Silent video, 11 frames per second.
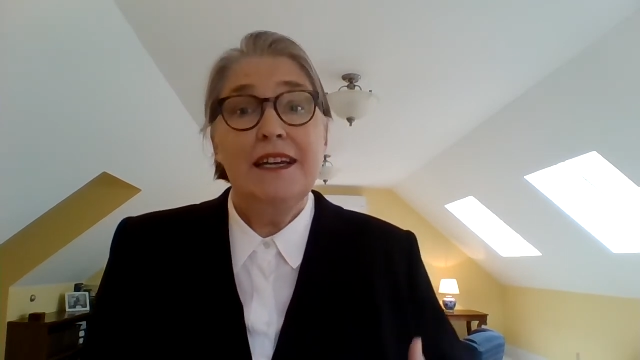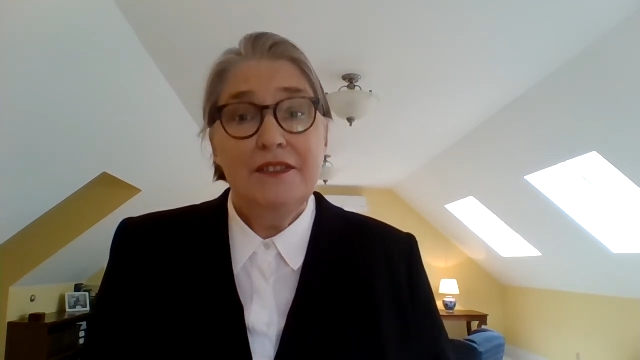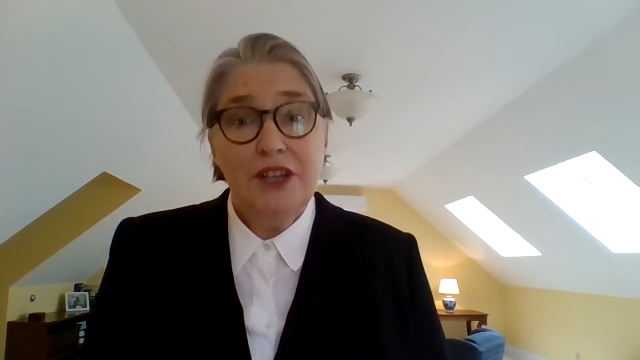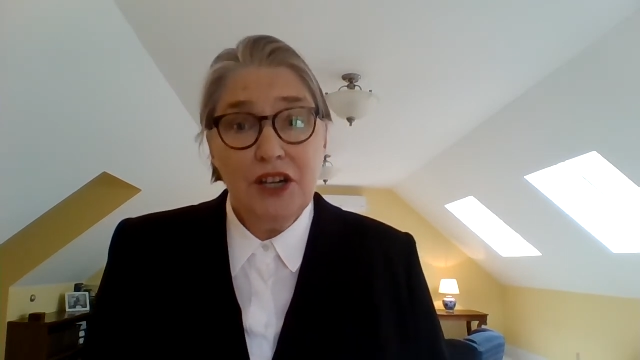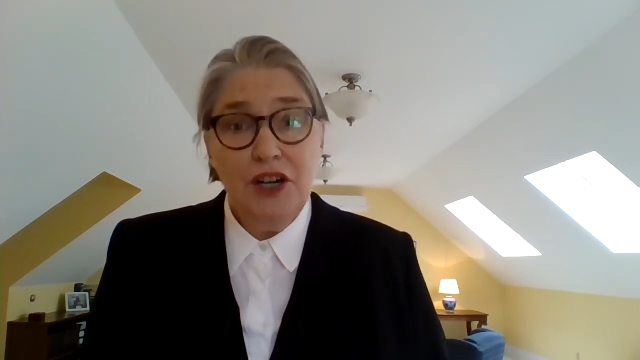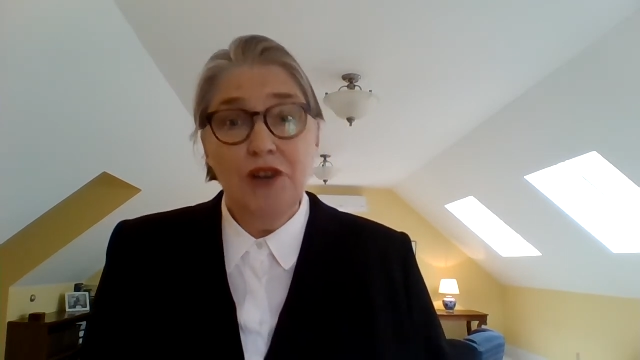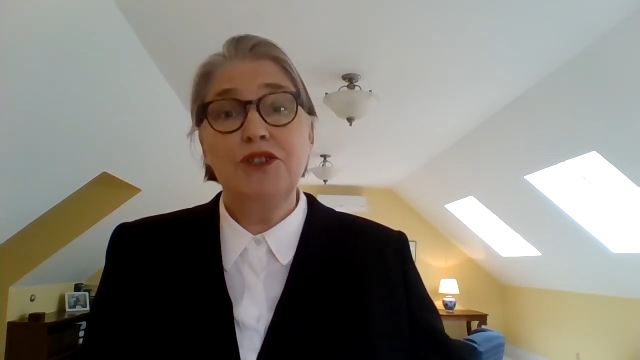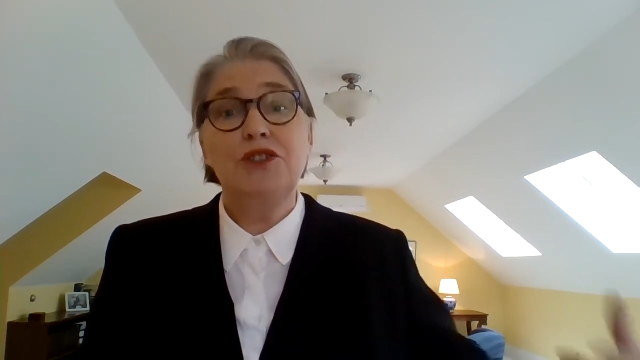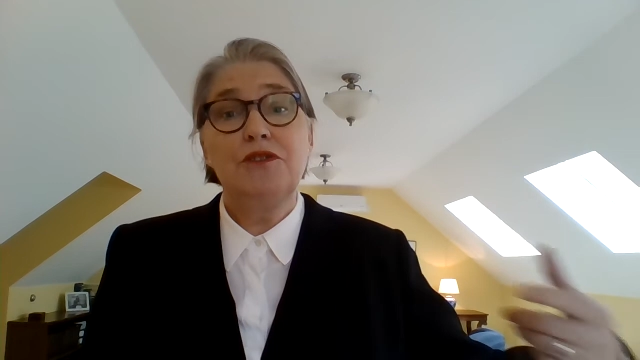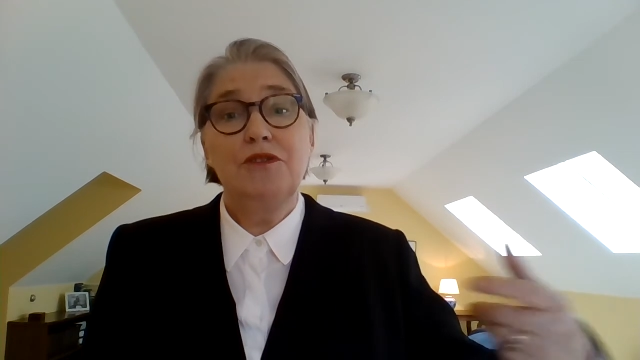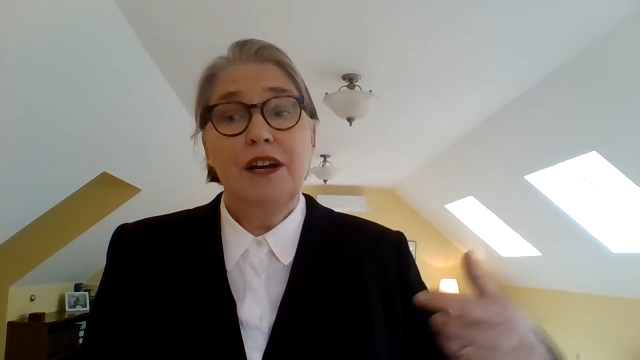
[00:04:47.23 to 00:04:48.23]
the
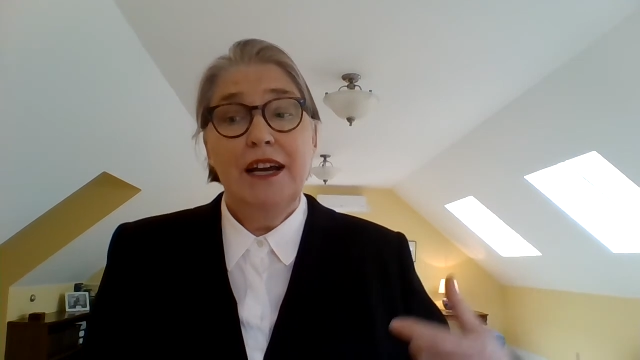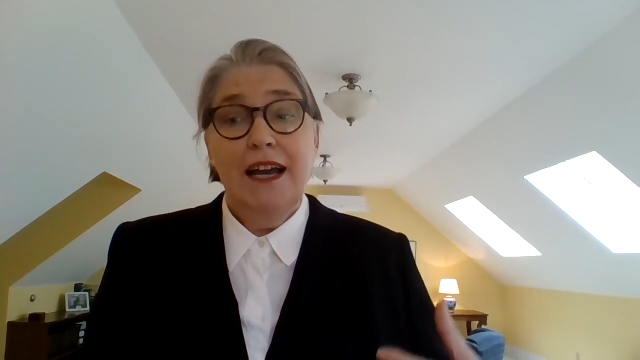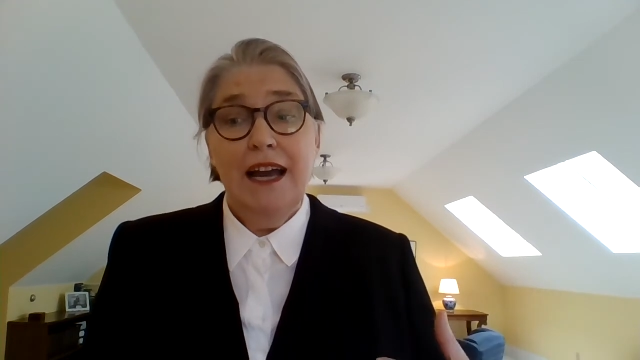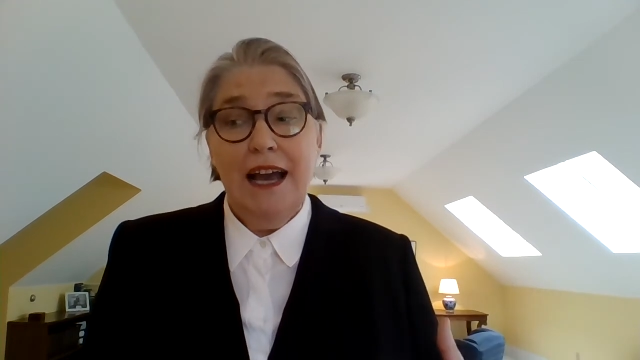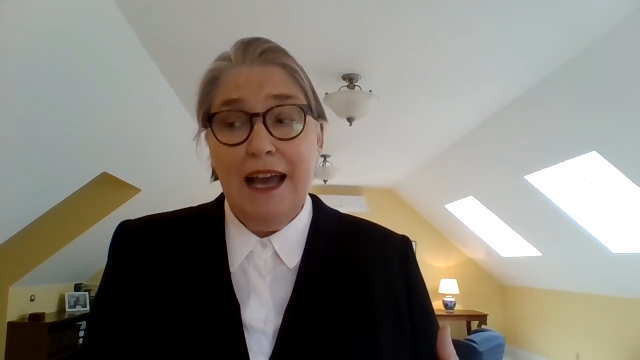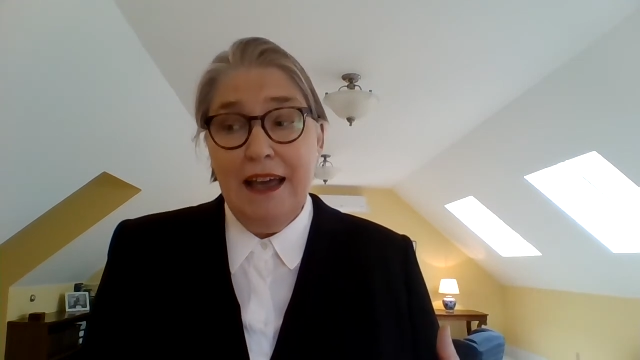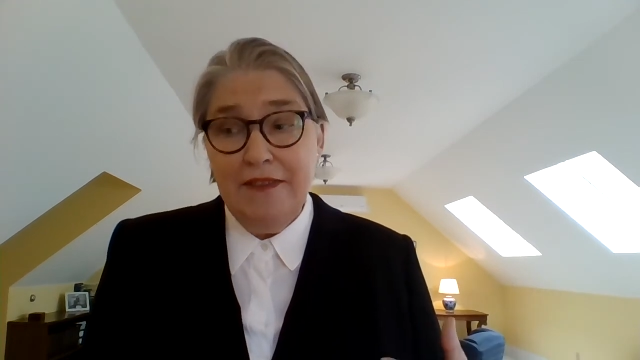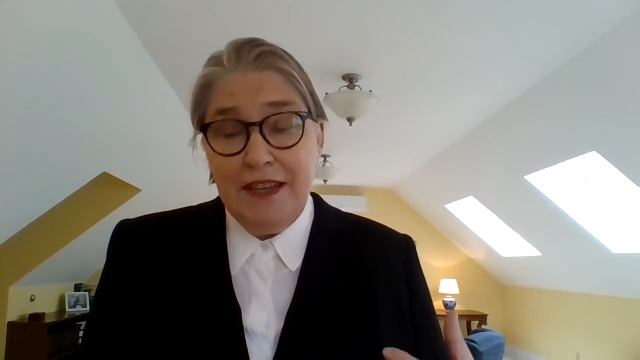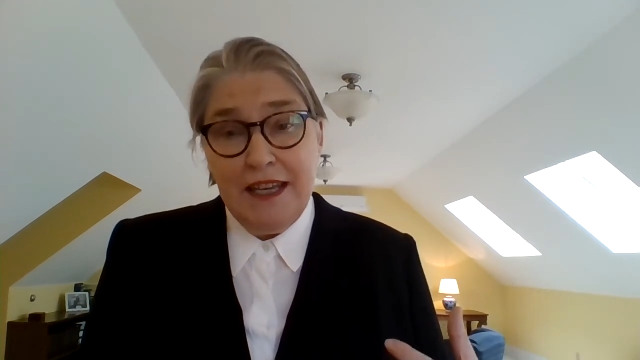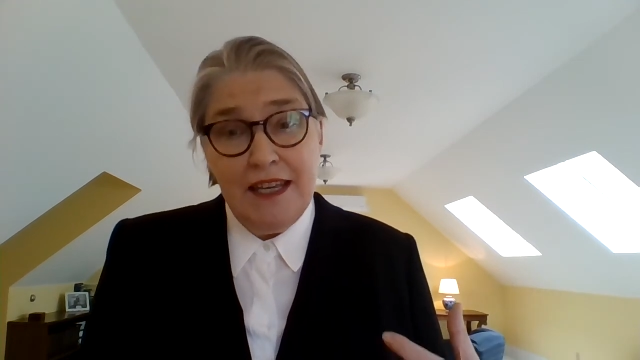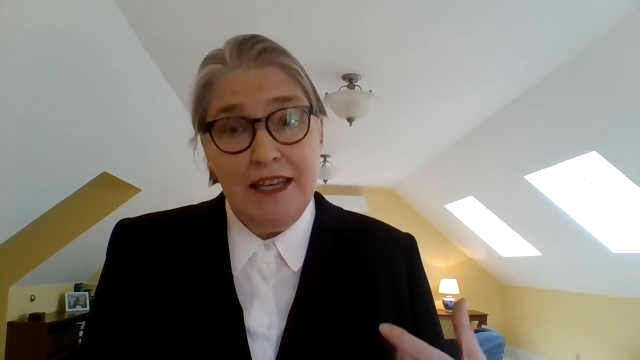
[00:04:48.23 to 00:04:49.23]
cultural, and
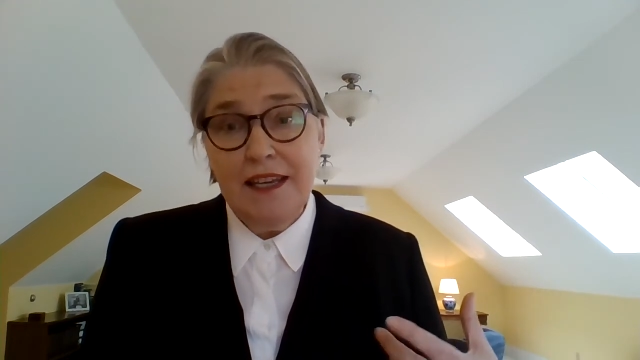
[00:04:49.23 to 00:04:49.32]
the